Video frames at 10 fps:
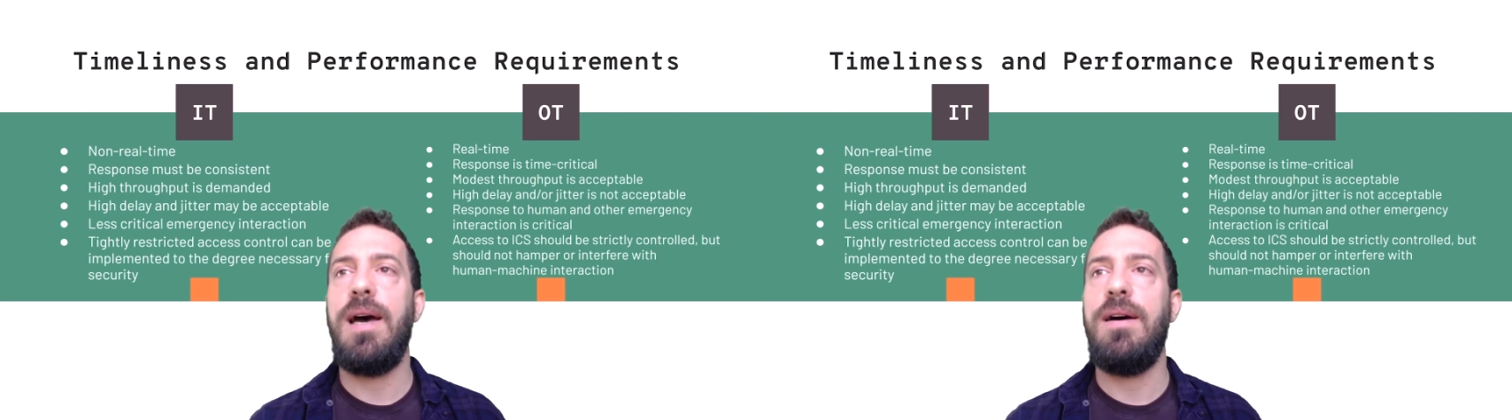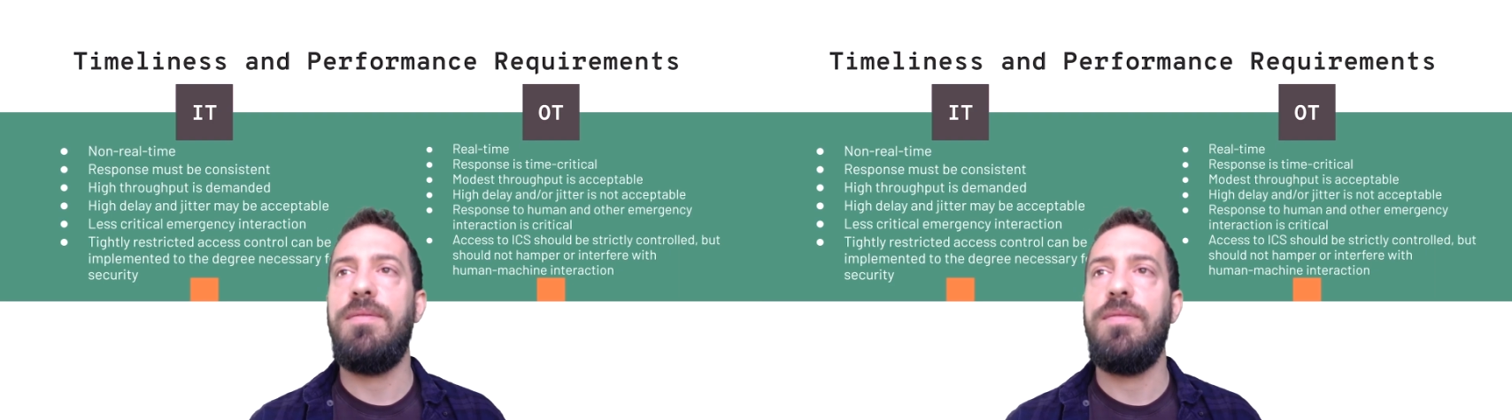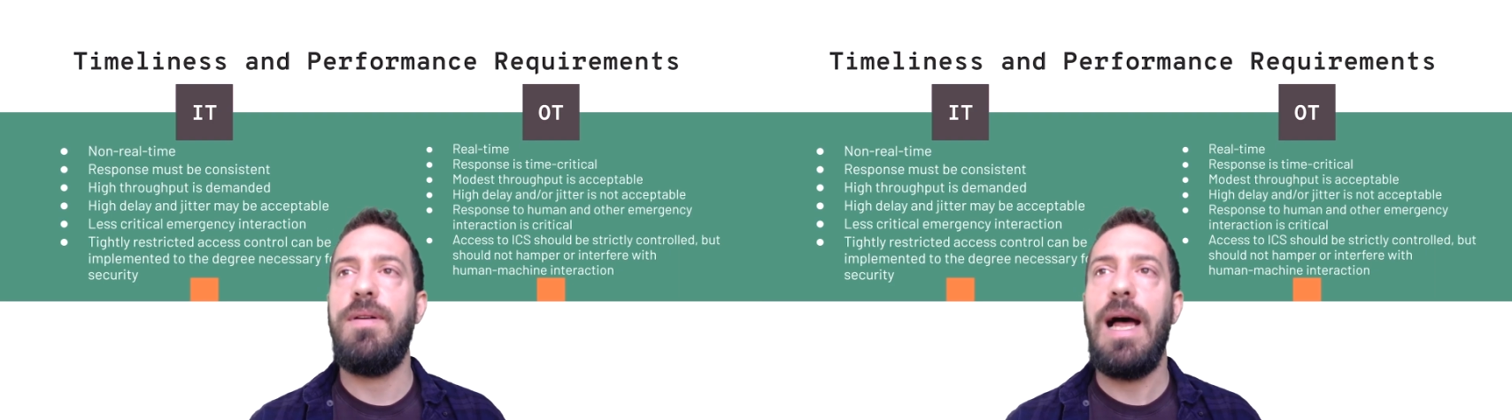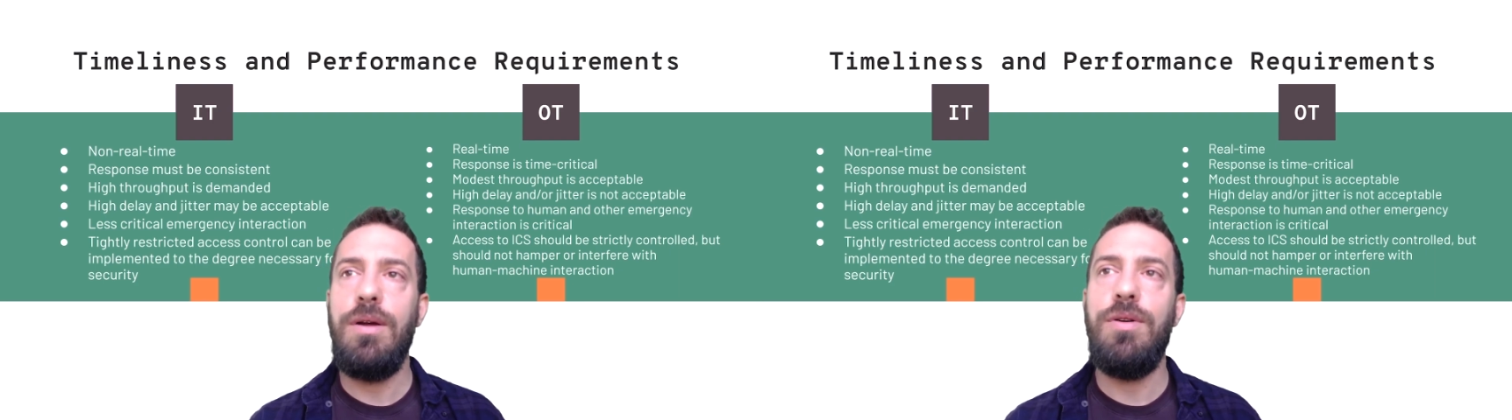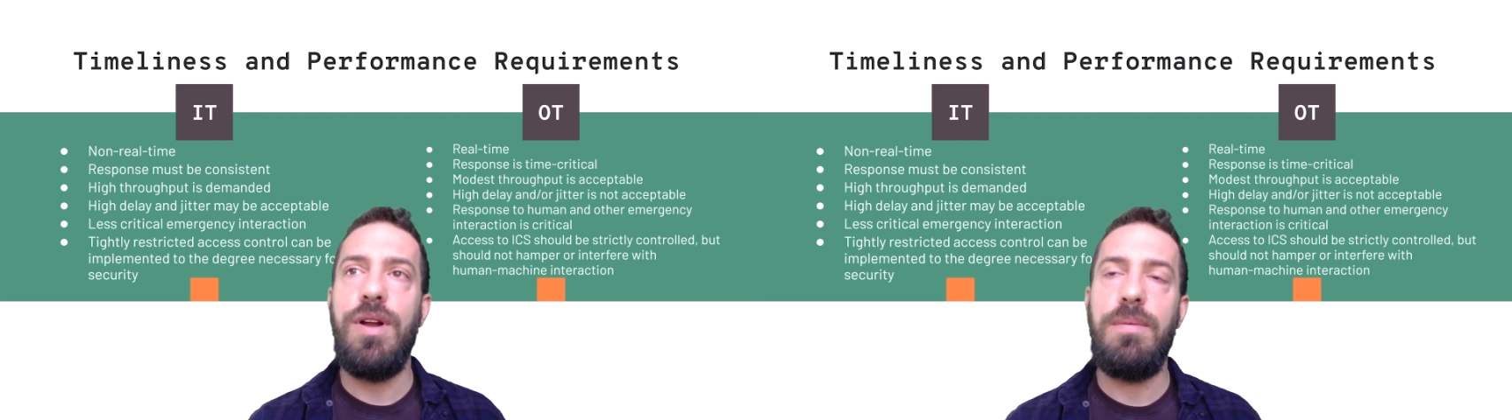have
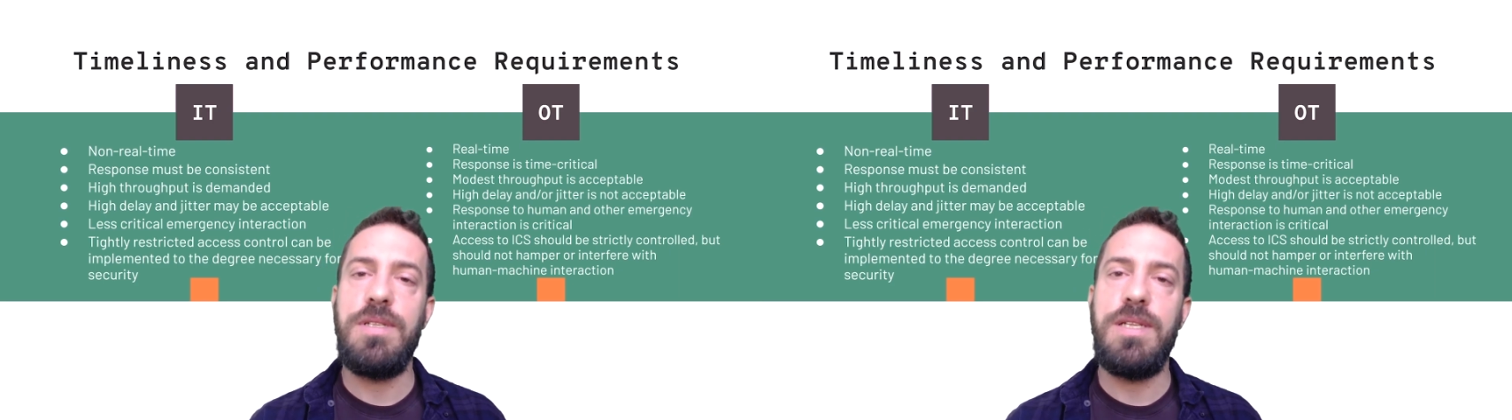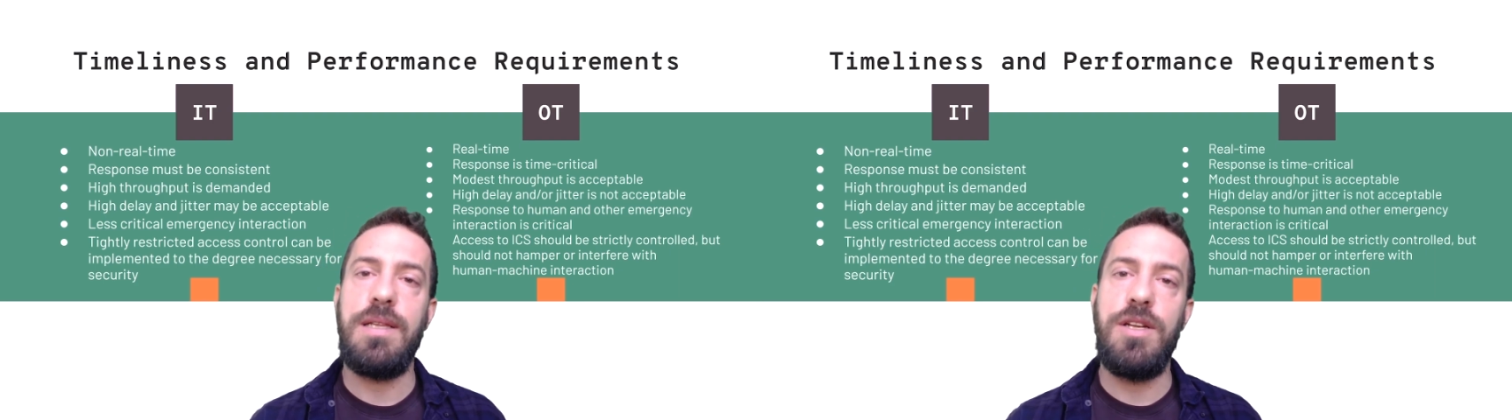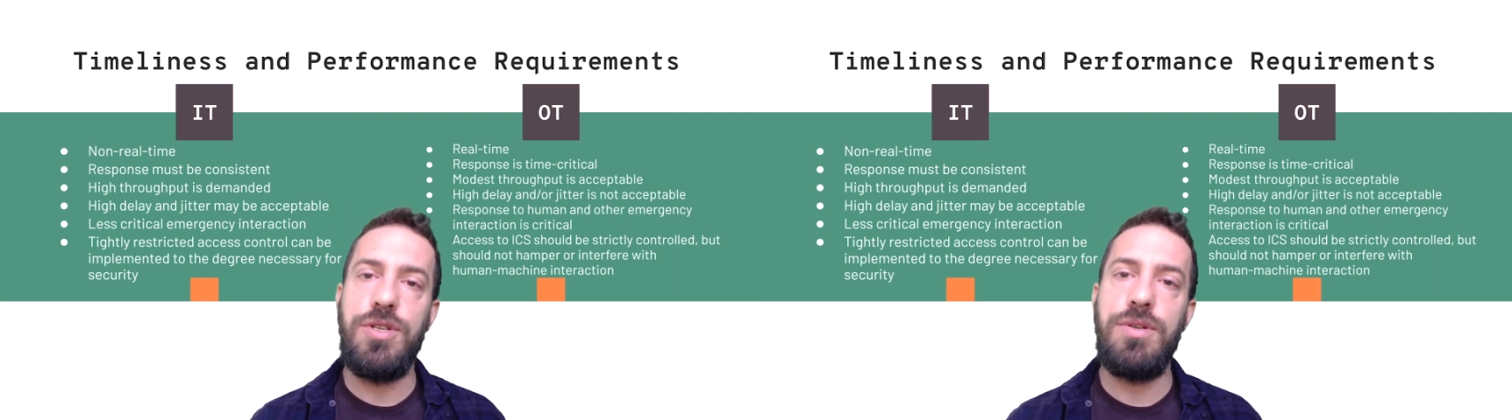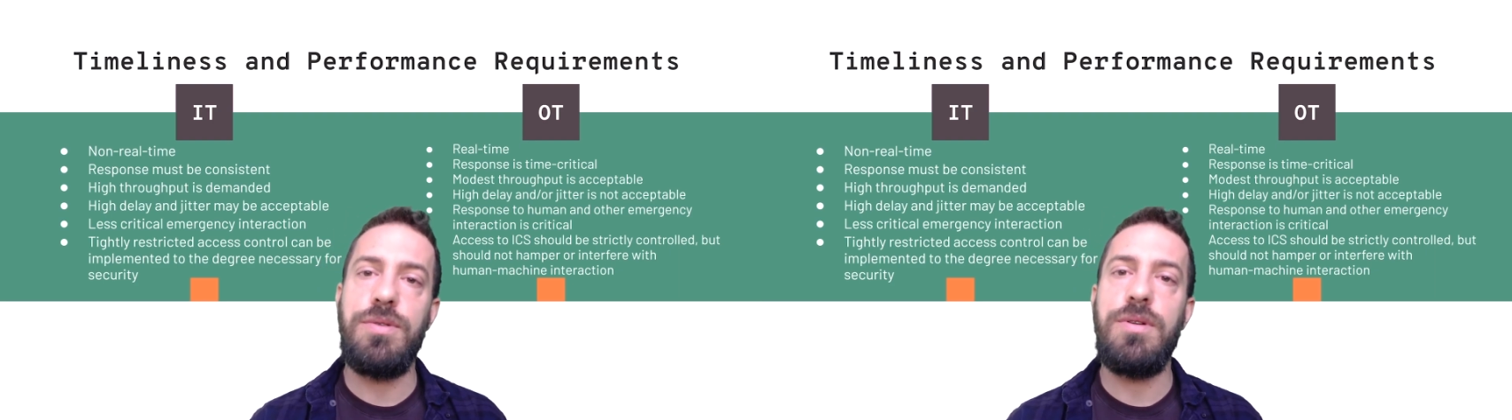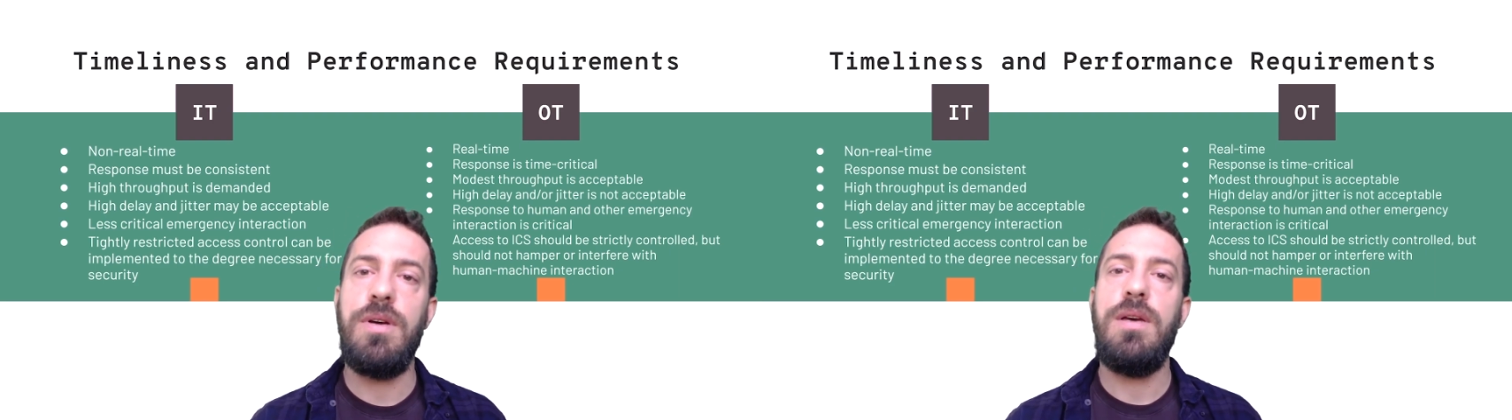algorithms that ensure